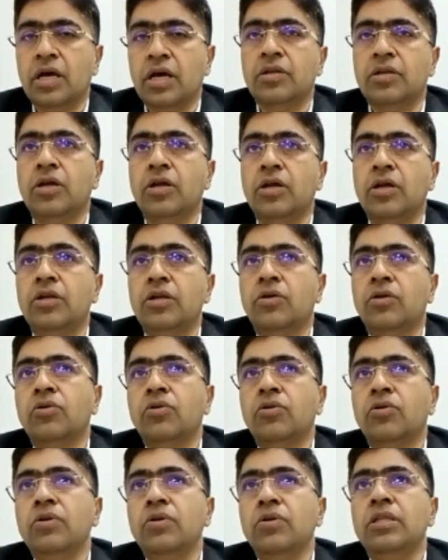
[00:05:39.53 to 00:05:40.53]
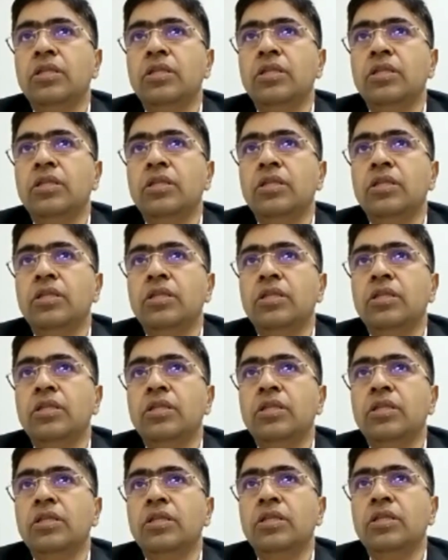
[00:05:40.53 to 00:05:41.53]
and not only the cost
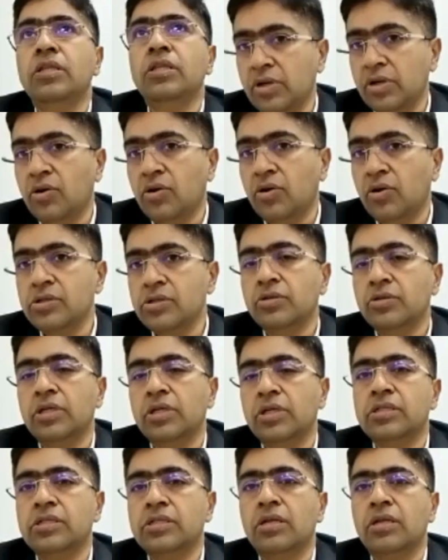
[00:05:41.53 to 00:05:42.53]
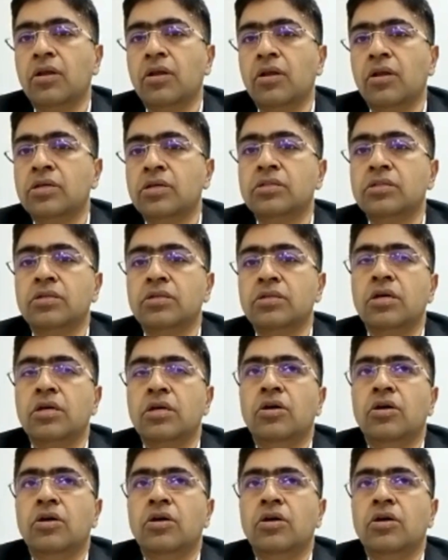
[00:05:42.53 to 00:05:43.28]
implication, but also there is a loss